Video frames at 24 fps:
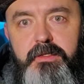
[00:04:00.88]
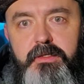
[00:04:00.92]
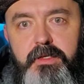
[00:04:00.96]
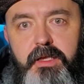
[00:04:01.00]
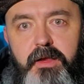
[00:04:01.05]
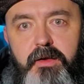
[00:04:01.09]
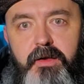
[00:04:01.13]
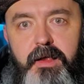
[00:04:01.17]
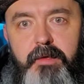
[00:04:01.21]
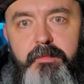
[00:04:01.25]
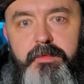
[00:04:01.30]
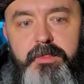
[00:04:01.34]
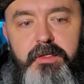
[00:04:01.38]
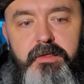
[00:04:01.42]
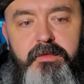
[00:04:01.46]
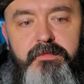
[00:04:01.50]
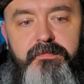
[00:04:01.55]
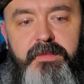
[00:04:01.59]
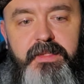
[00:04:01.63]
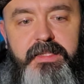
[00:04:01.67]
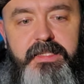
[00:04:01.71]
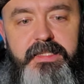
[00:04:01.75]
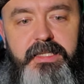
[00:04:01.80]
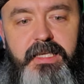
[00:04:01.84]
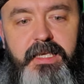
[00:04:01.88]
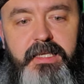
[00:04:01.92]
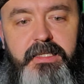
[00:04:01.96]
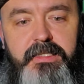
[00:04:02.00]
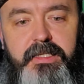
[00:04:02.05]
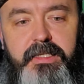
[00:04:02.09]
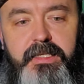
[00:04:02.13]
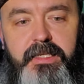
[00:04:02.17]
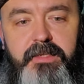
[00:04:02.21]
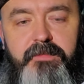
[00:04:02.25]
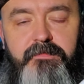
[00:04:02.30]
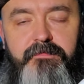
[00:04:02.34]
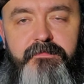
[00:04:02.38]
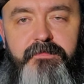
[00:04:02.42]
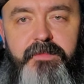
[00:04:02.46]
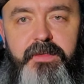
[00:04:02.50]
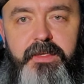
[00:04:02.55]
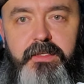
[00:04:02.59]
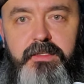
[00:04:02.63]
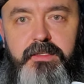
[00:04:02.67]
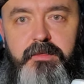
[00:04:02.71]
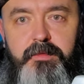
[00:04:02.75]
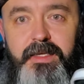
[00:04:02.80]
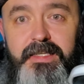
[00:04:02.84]
are absolutely fantastic. It
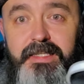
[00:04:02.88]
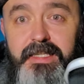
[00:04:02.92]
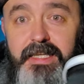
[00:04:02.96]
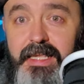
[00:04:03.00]
feels amazing.